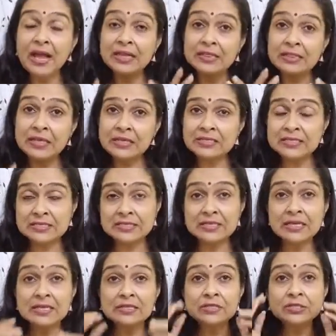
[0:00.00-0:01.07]
This
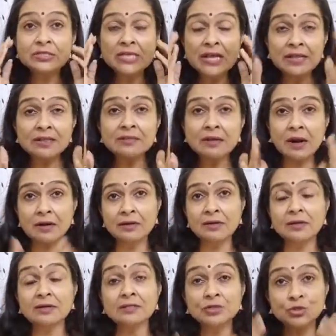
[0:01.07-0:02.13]
Sun
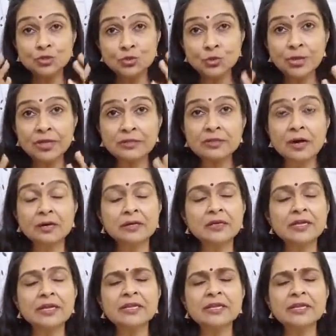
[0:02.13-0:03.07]
Tratak, Surya Tratak,